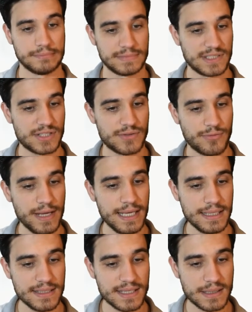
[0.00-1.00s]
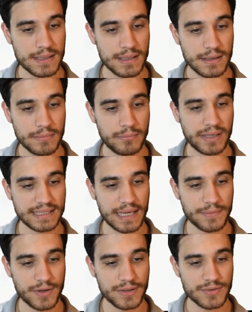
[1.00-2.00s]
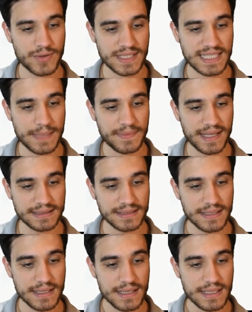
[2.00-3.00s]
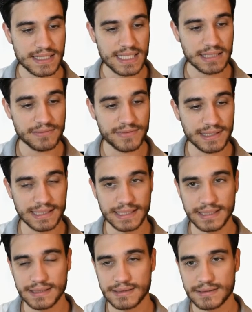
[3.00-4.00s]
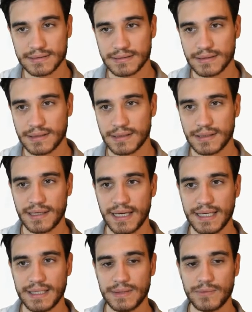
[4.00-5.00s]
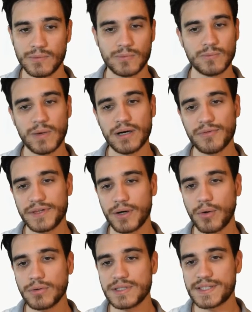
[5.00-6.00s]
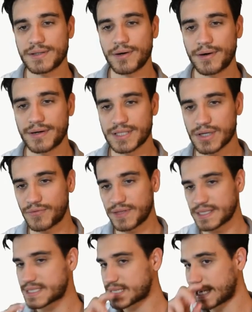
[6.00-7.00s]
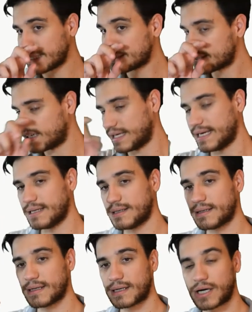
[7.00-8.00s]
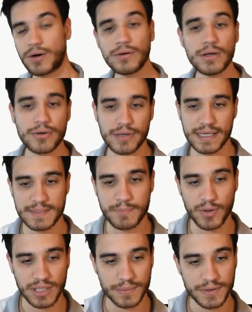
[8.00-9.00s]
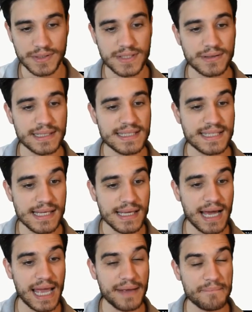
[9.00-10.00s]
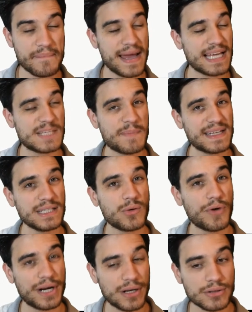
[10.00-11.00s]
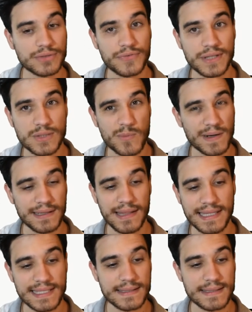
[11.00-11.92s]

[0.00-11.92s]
Strange, but I'm going to accept that. Silverly, one of the all-stars of this set, a colorless Pokemon. So let's see, I'm expecting quite a lot of this one.